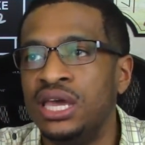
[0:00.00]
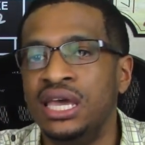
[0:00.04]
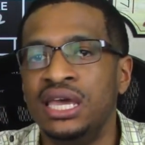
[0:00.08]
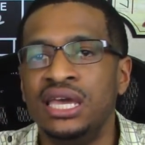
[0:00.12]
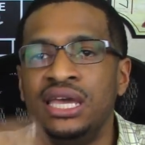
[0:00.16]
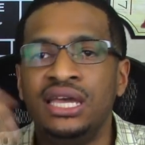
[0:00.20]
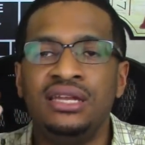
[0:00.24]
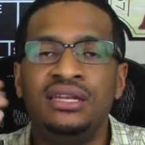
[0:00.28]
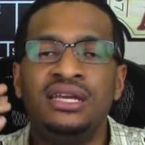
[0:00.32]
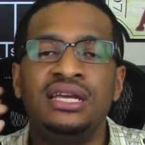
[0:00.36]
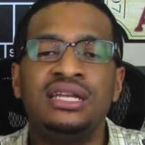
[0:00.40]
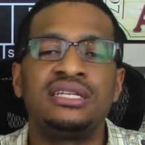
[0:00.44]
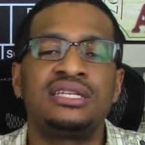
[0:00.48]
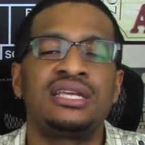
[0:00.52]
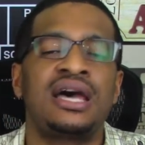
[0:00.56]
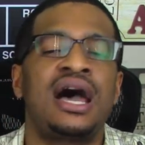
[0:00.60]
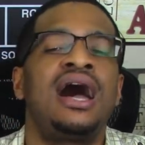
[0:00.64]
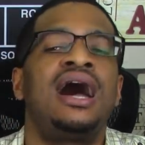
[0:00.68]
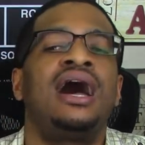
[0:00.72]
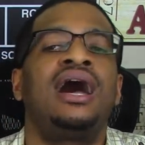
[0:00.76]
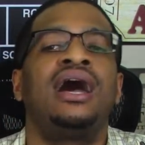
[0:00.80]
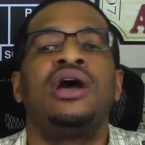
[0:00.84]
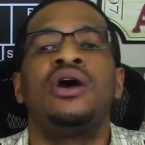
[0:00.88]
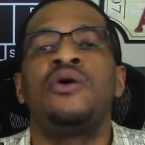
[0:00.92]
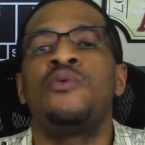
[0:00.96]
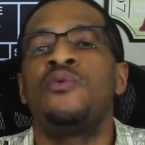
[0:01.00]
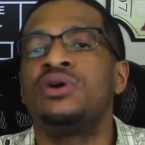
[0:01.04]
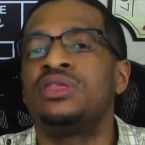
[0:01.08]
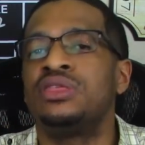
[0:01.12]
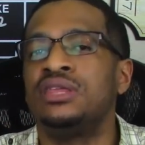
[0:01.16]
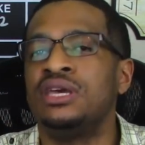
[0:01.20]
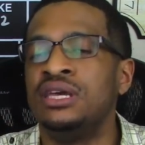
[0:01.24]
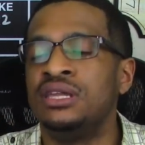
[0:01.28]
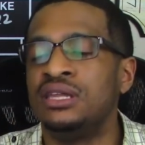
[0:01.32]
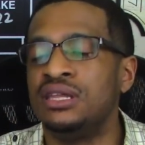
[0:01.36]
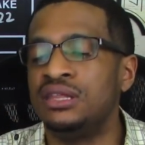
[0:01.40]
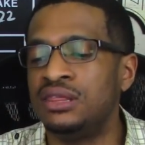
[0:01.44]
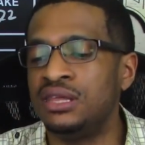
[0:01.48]
It didn't tie with
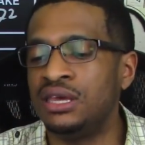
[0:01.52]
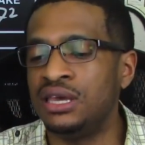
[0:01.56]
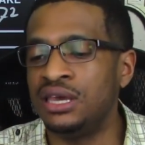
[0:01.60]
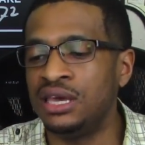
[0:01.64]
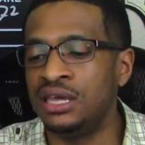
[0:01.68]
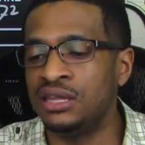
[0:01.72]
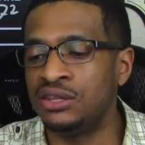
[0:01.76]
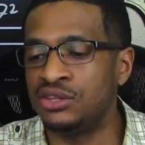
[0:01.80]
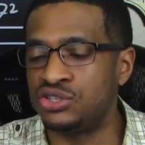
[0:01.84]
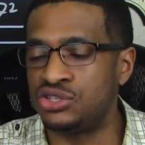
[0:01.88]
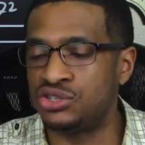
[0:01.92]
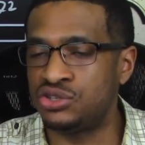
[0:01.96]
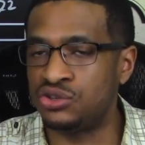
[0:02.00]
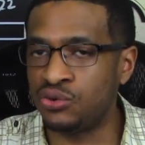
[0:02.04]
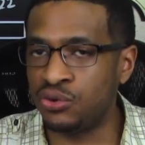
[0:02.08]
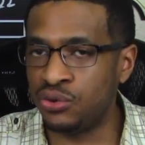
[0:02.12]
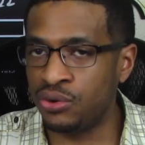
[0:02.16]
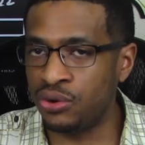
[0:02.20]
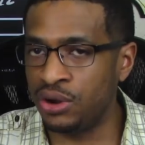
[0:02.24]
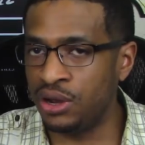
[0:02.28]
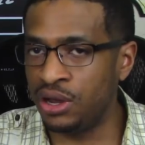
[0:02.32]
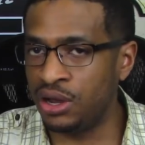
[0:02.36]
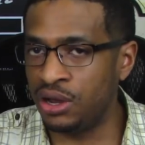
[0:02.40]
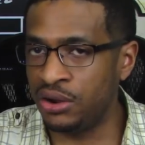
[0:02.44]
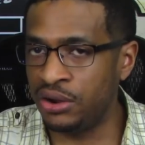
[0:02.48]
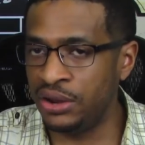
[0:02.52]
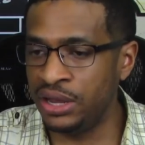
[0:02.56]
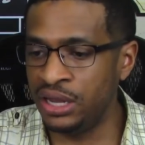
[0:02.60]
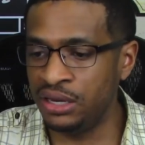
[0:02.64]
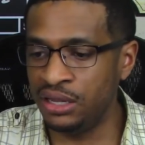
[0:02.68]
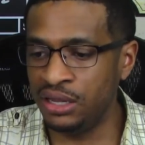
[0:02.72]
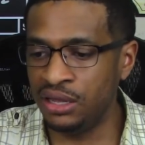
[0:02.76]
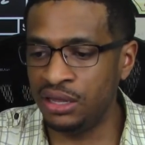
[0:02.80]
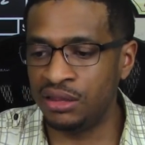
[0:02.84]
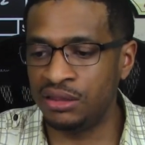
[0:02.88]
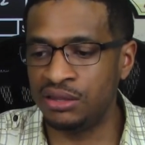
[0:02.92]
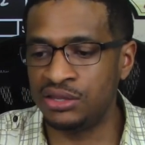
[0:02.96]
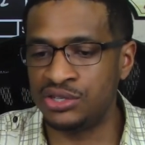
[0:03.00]
anything in the story or any
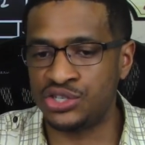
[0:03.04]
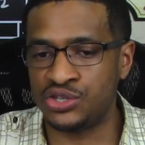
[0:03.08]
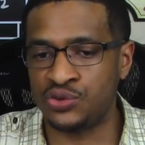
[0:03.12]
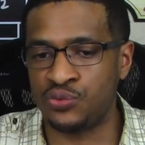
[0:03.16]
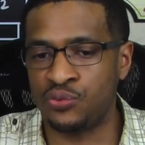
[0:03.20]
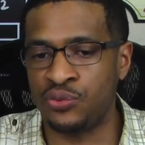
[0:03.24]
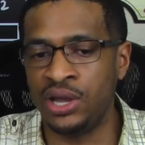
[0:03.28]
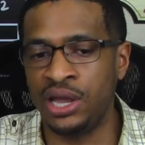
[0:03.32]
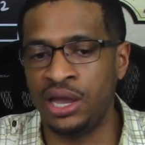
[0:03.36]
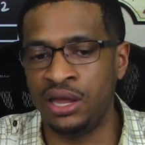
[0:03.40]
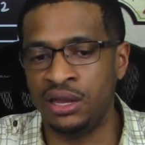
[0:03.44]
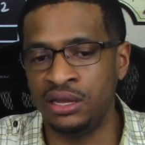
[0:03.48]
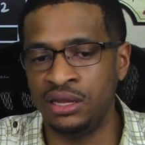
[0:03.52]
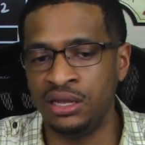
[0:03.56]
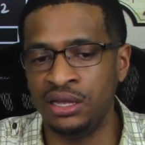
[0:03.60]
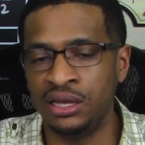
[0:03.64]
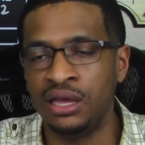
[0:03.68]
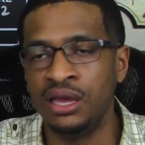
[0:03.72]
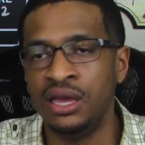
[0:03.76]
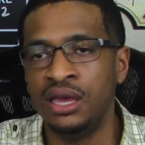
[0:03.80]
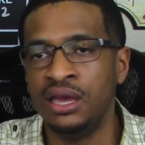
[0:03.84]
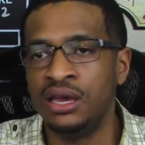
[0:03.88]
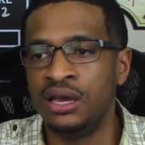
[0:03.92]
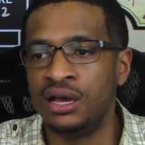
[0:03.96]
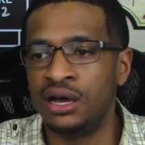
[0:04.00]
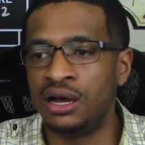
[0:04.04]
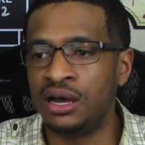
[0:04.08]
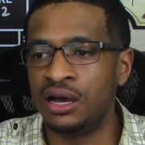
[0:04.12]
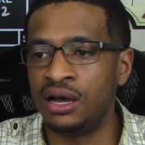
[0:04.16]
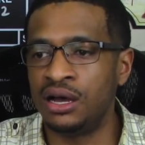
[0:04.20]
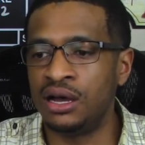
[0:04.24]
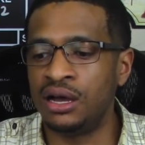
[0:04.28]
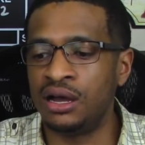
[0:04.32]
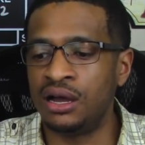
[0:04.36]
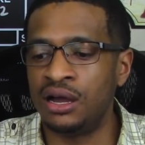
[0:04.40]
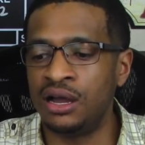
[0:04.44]
of the surrounding uh,